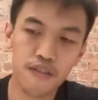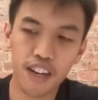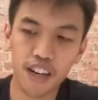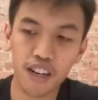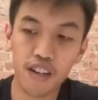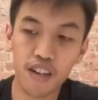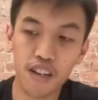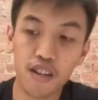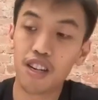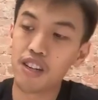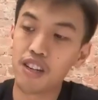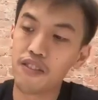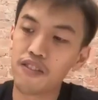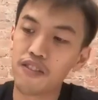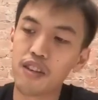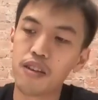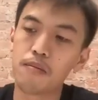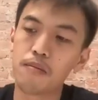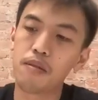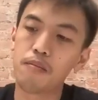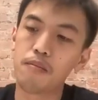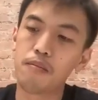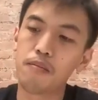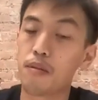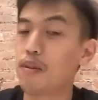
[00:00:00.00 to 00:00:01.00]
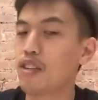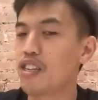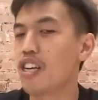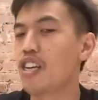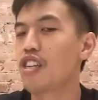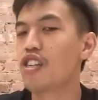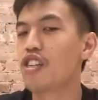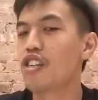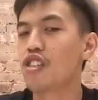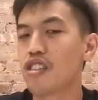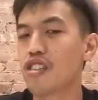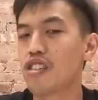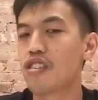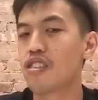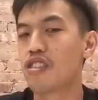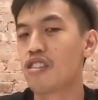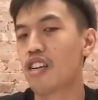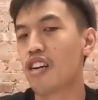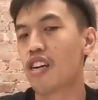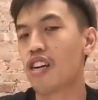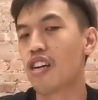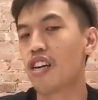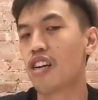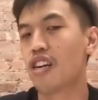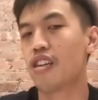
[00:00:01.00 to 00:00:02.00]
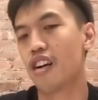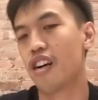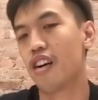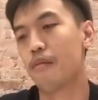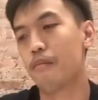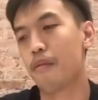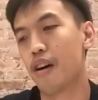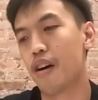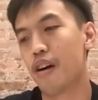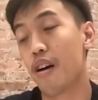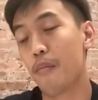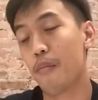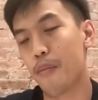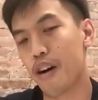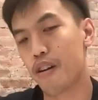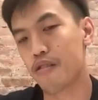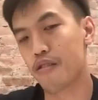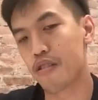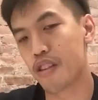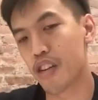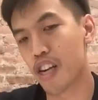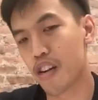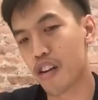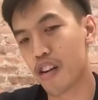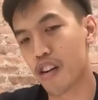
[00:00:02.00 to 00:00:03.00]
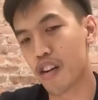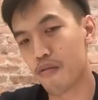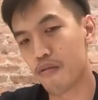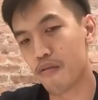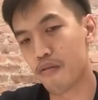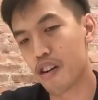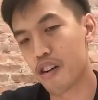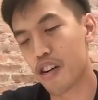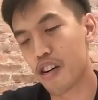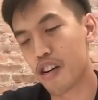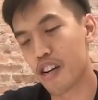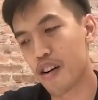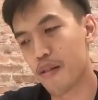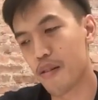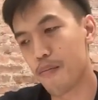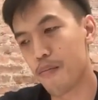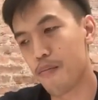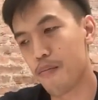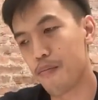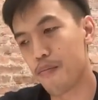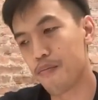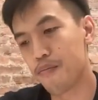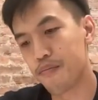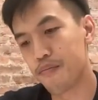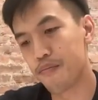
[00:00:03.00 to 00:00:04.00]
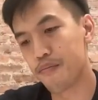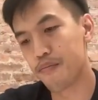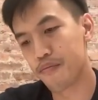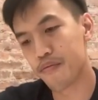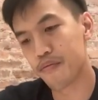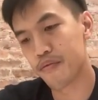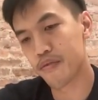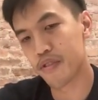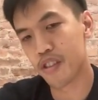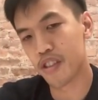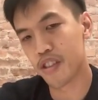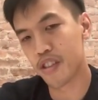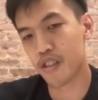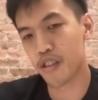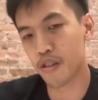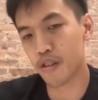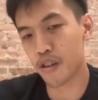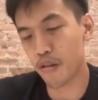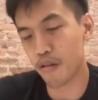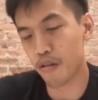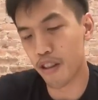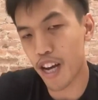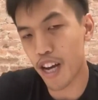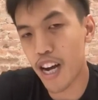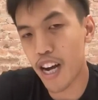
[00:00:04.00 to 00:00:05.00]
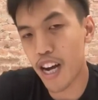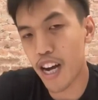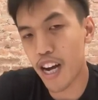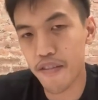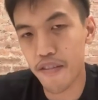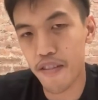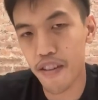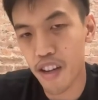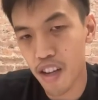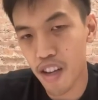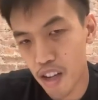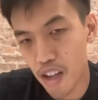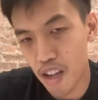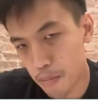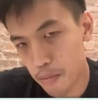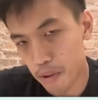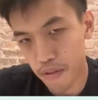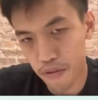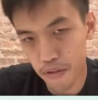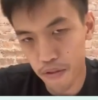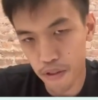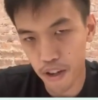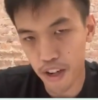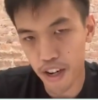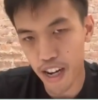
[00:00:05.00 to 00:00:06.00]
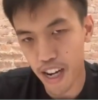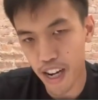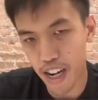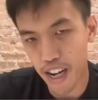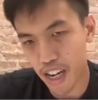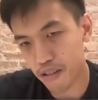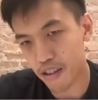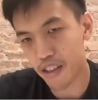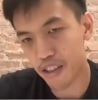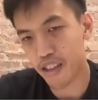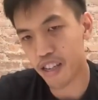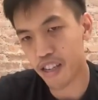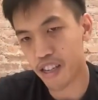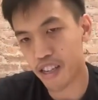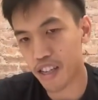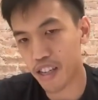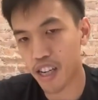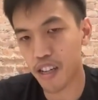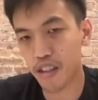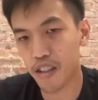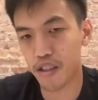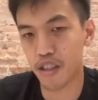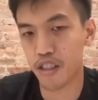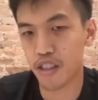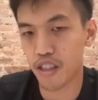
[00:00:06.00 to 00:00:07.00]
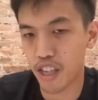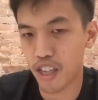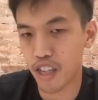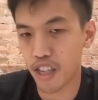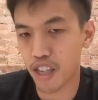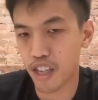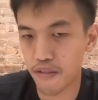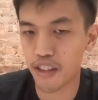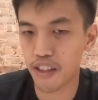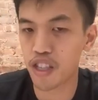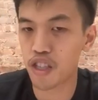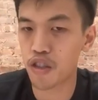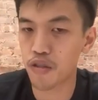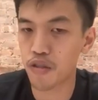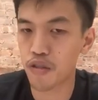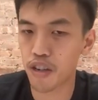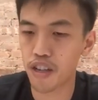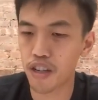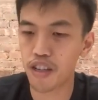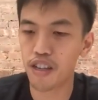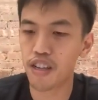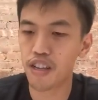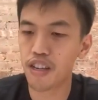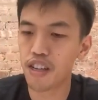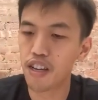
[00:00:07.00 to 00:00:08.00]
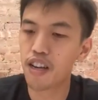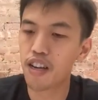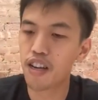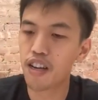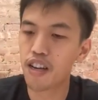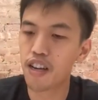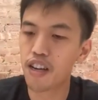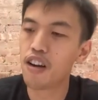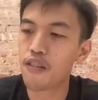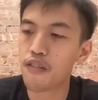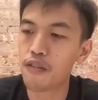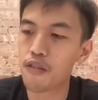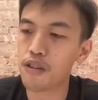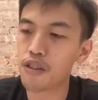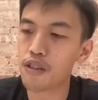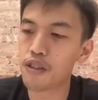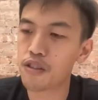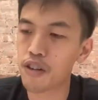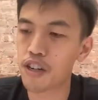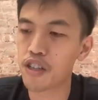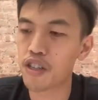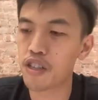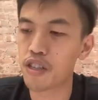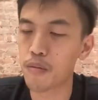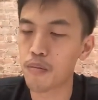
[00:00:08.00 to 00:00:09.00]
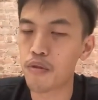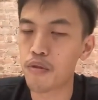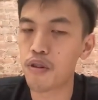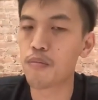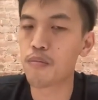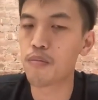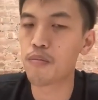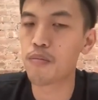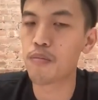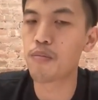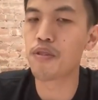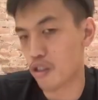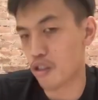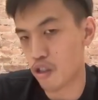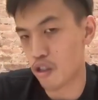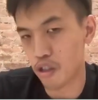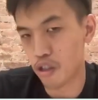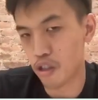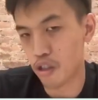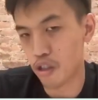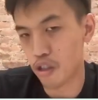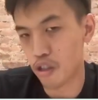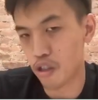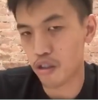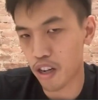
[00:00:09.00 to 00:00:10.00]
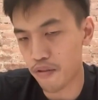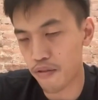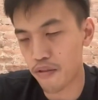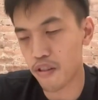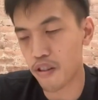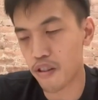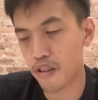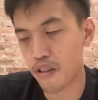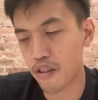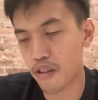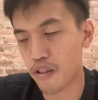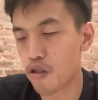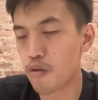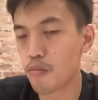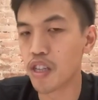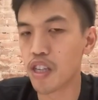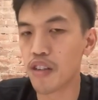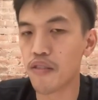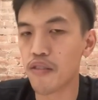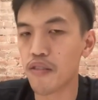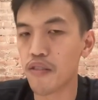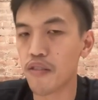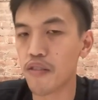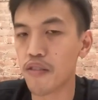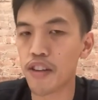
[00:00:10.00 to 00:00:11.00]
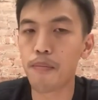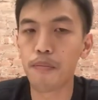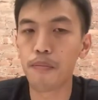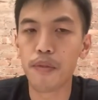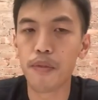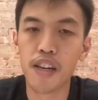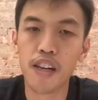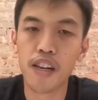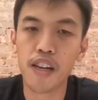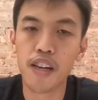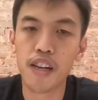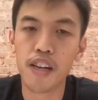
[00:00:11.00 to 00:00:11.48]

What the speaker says: of like non-EVM implementations that are about to go live. But for now, I think I'll just kind of for instructional purposes, just kind of assume the EVM.